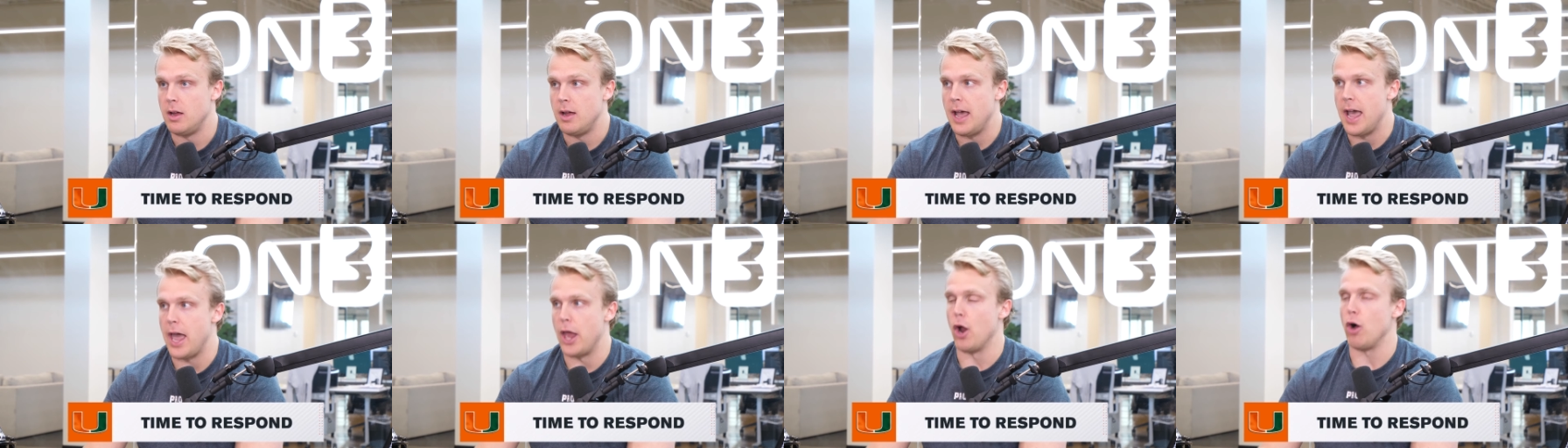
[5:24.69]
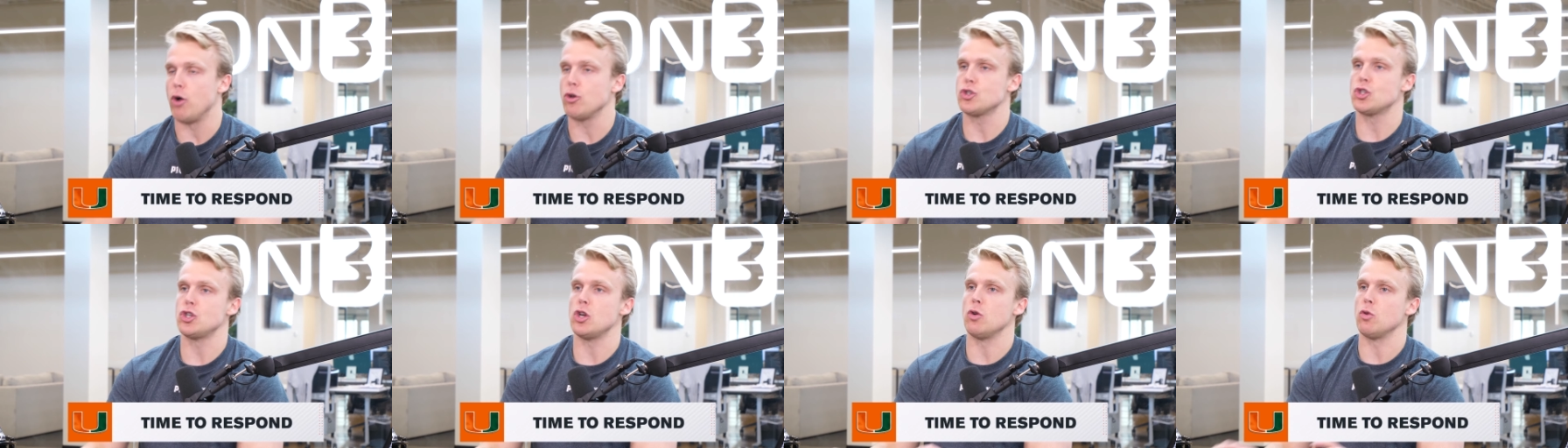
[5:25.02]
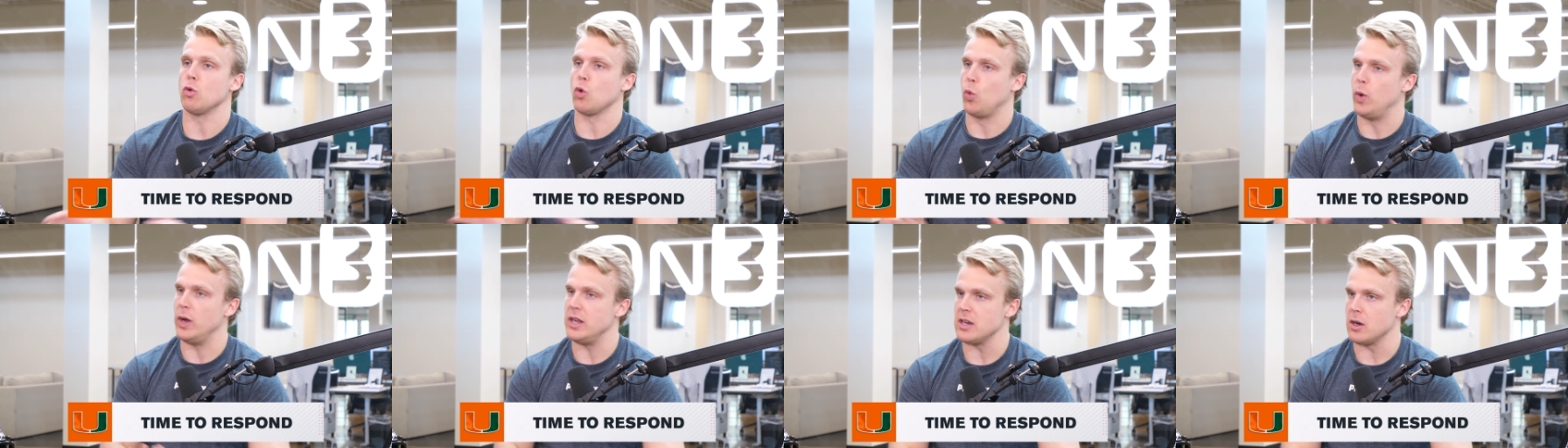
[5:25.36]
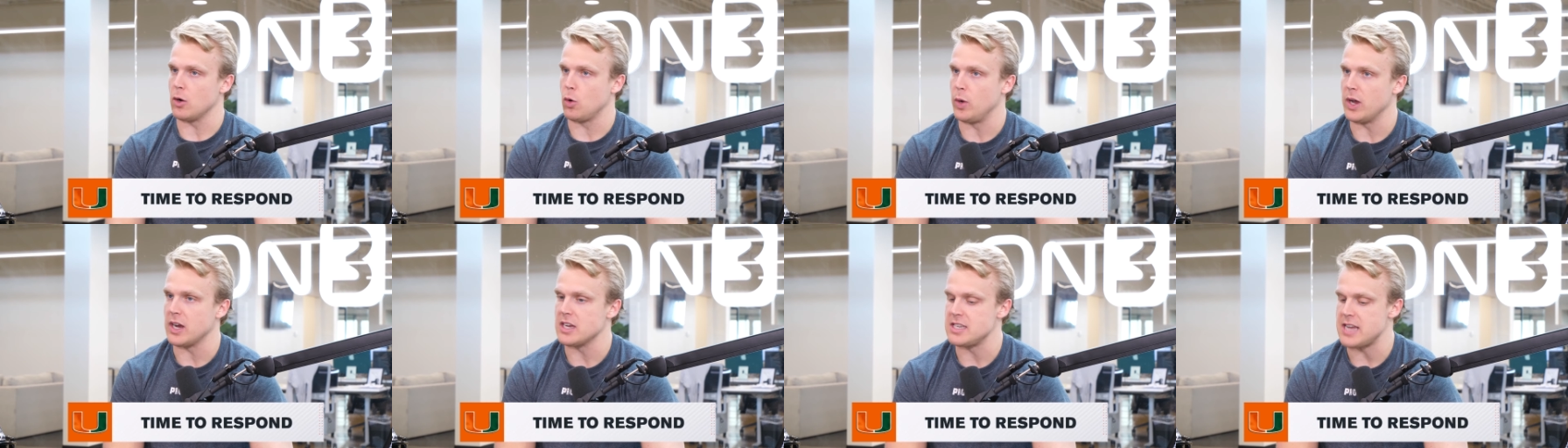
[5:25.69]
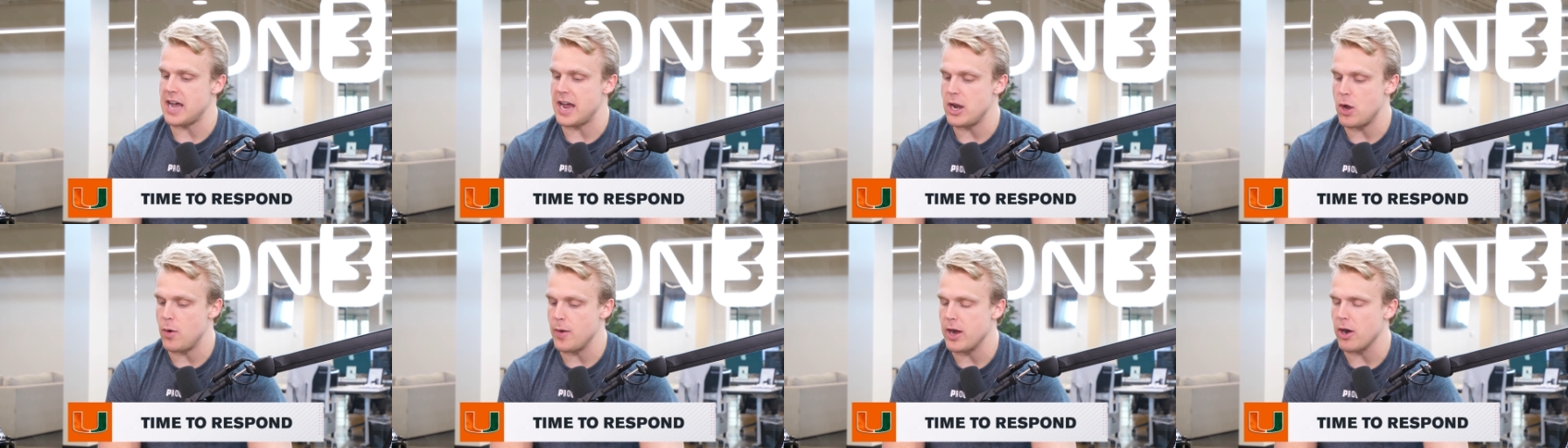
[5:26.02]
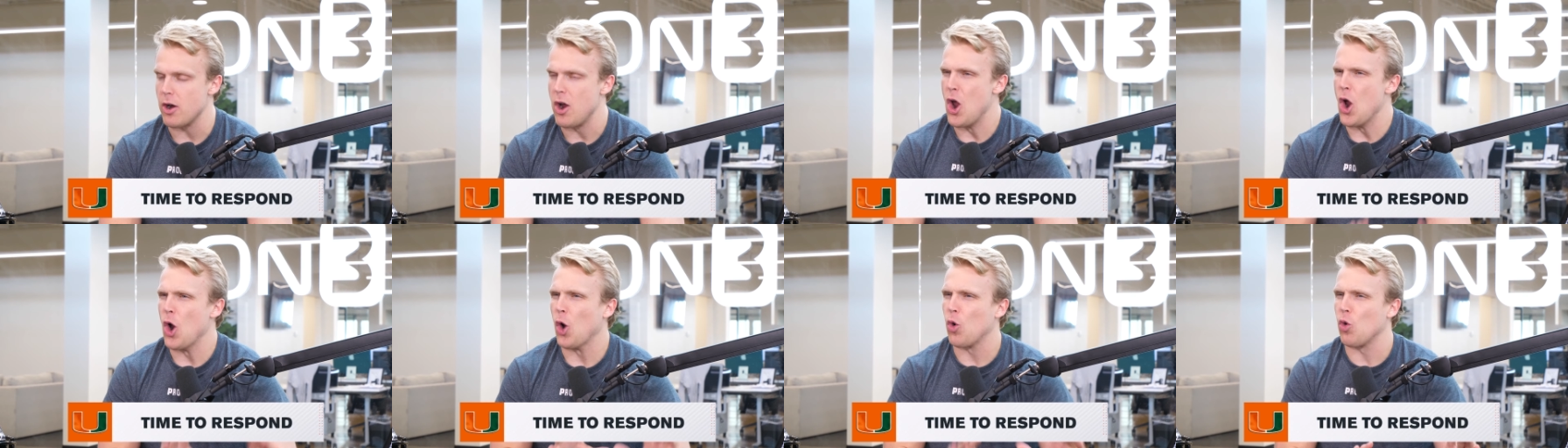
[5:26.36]
And also, quick quick side note here,
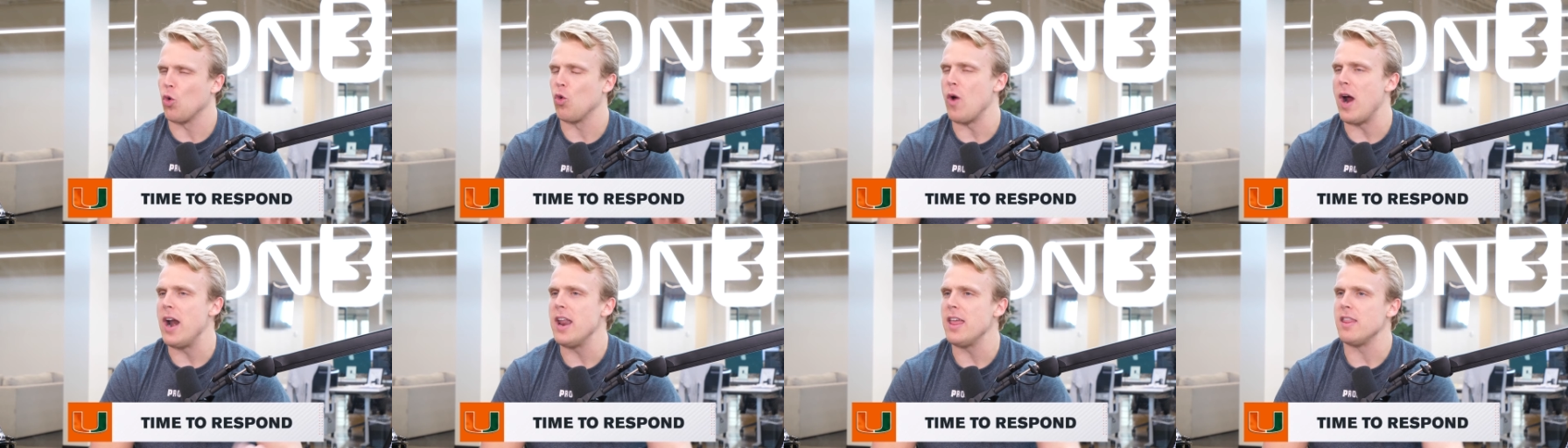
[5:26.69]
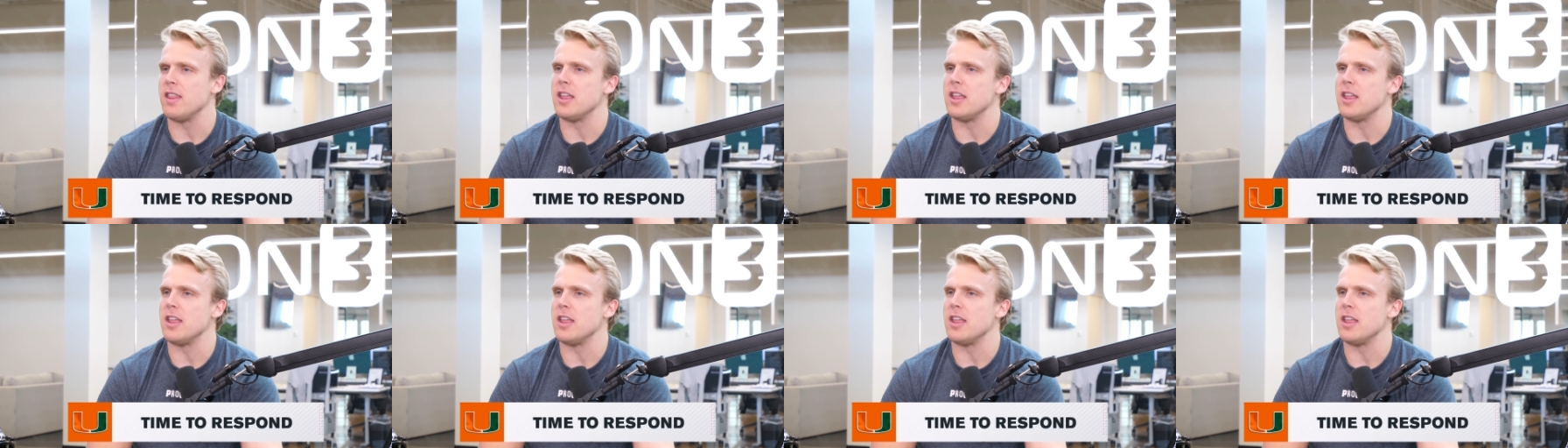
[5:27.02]
credit